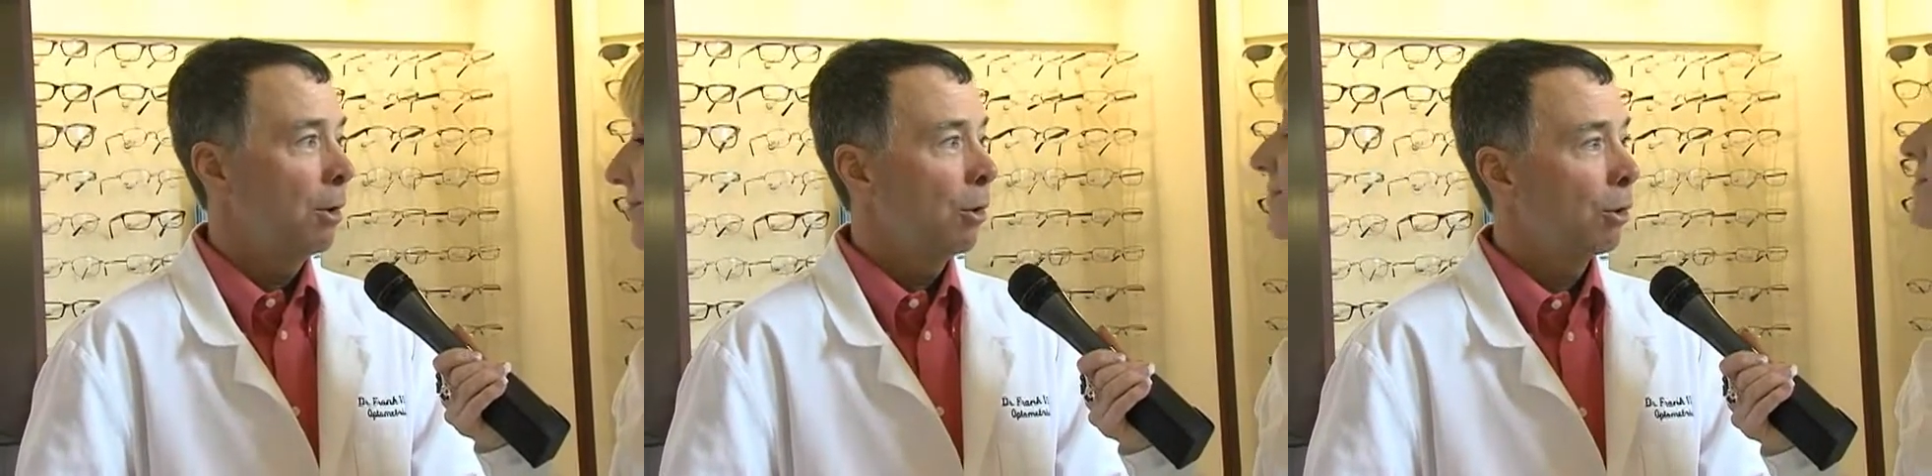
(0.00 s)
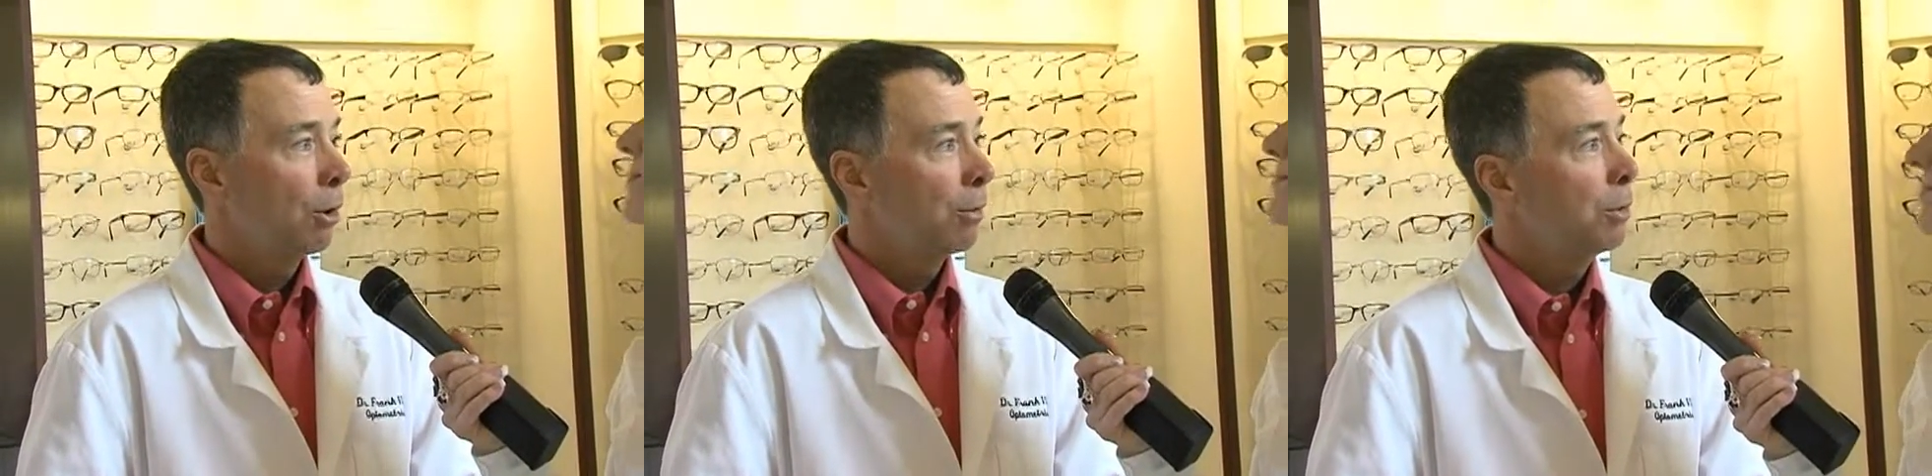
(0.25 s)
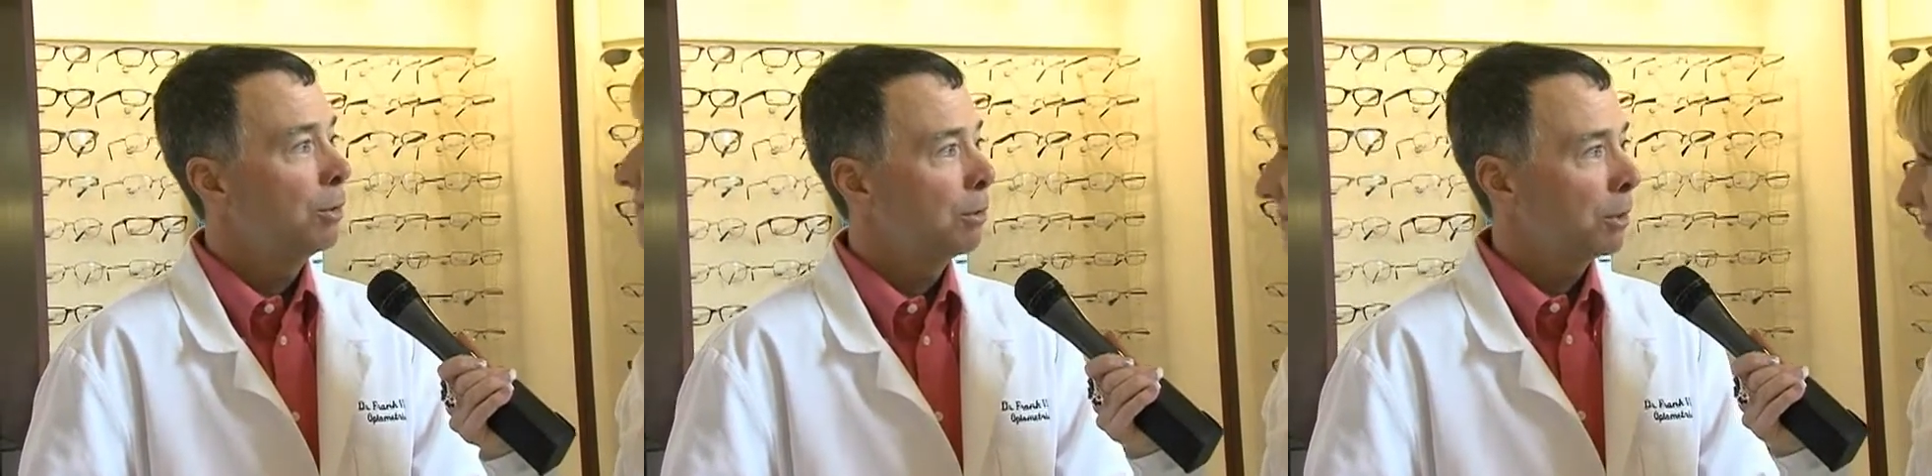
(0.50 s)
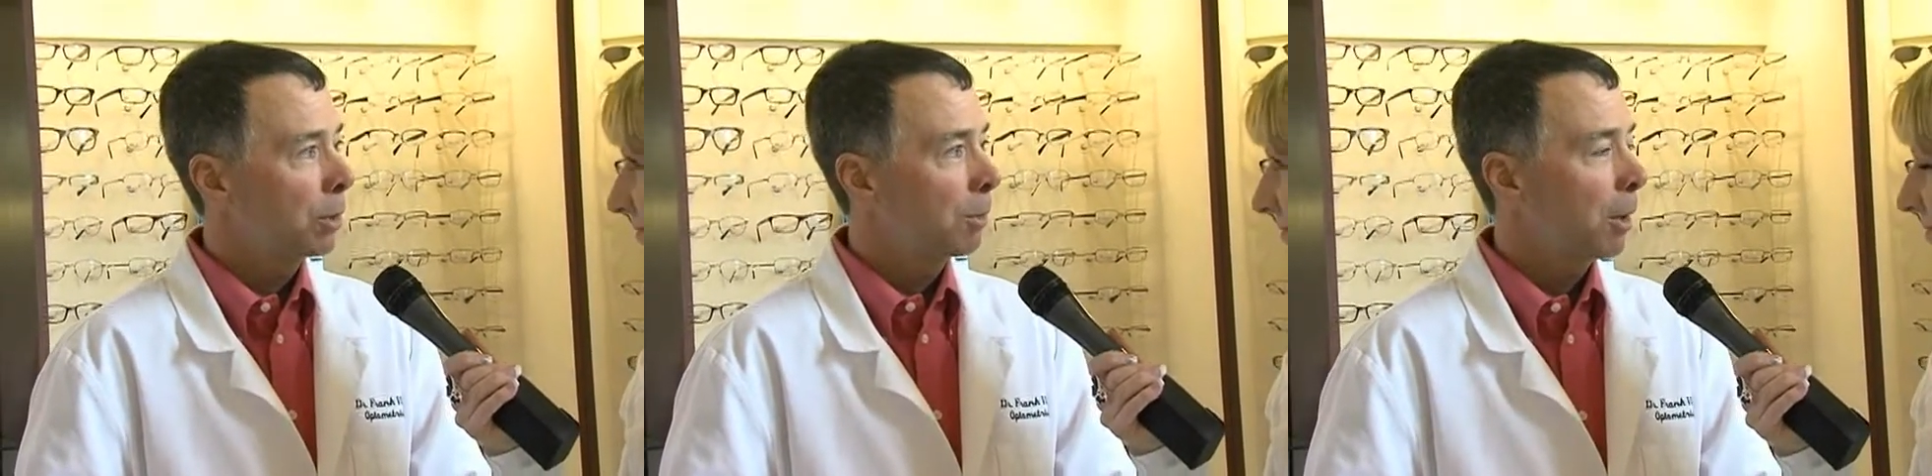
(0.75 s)
or an immune
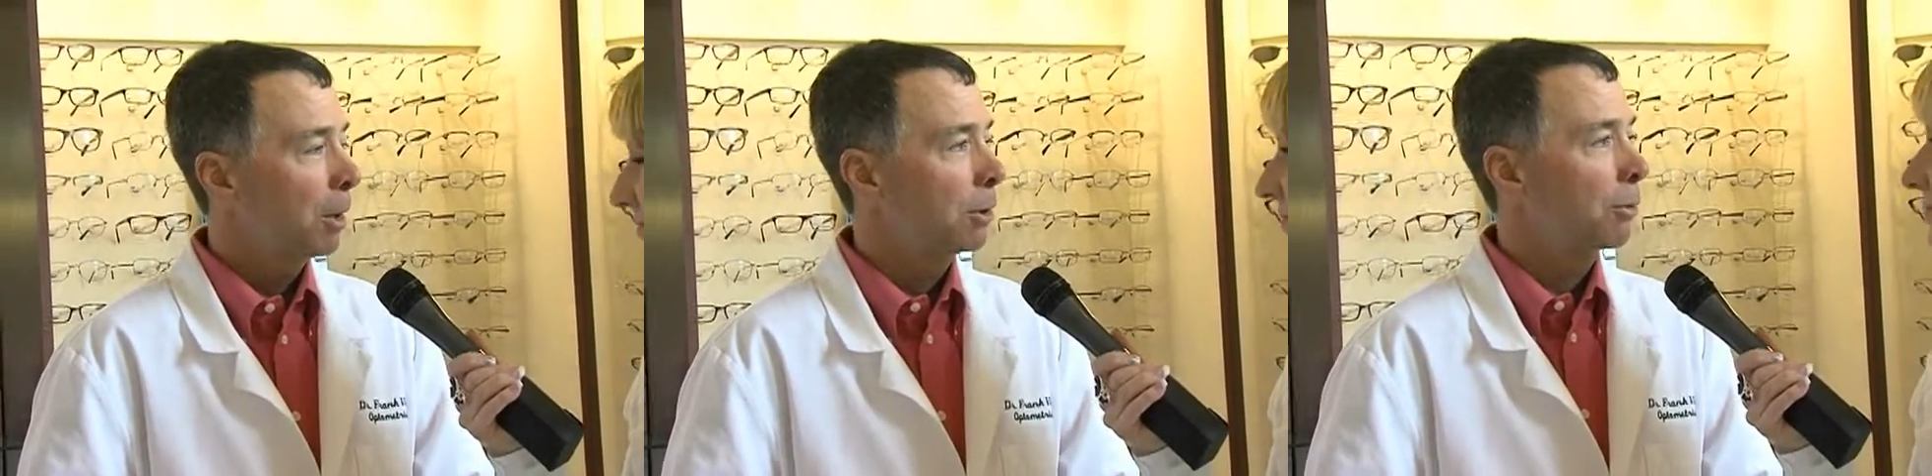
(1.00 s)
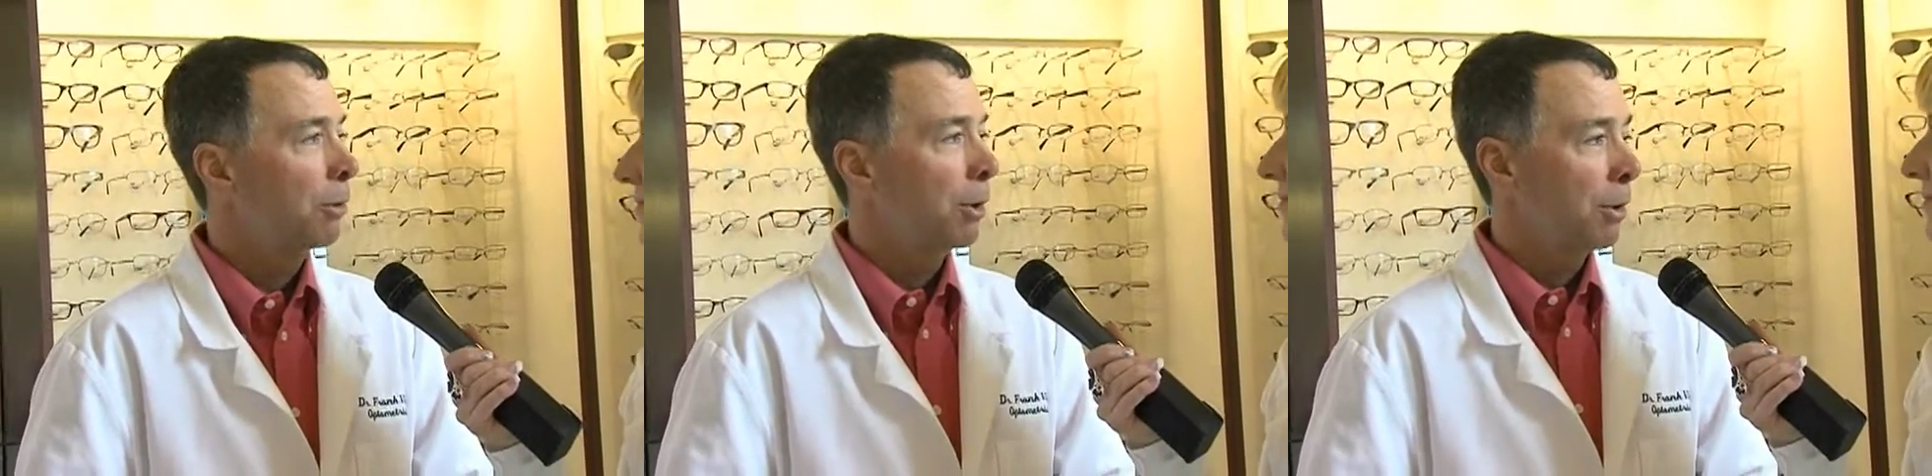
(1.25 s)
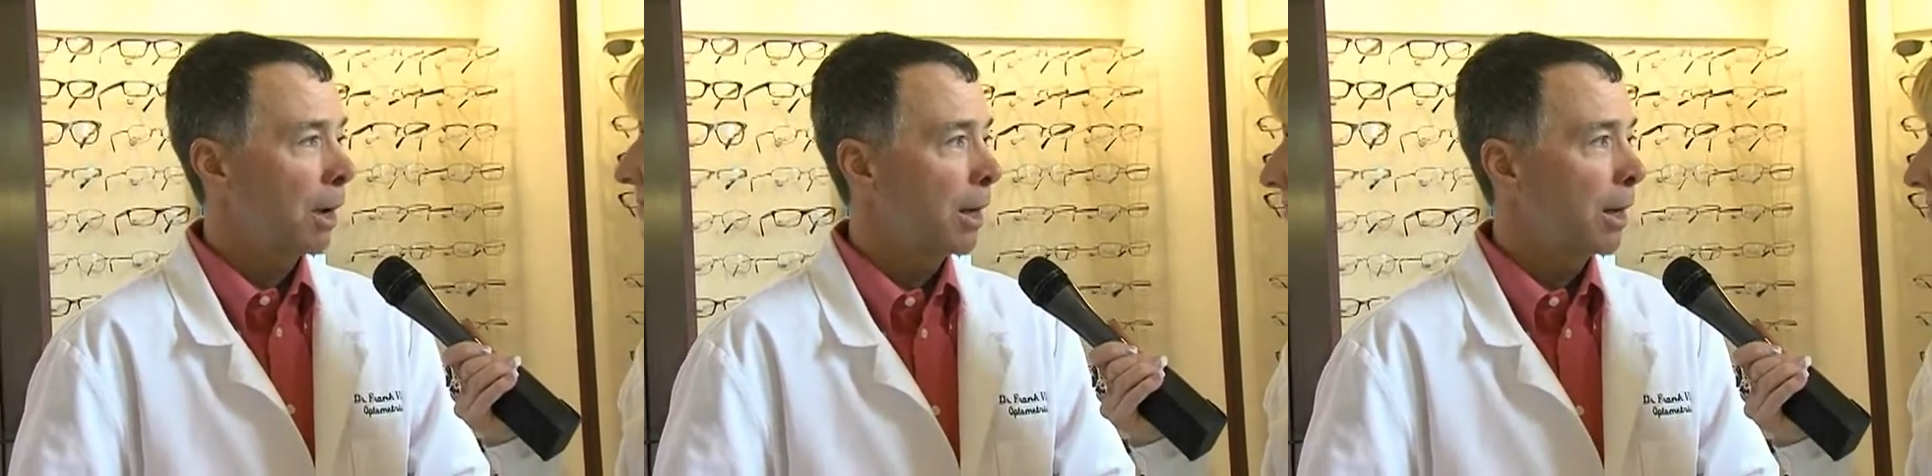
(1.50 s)
response where your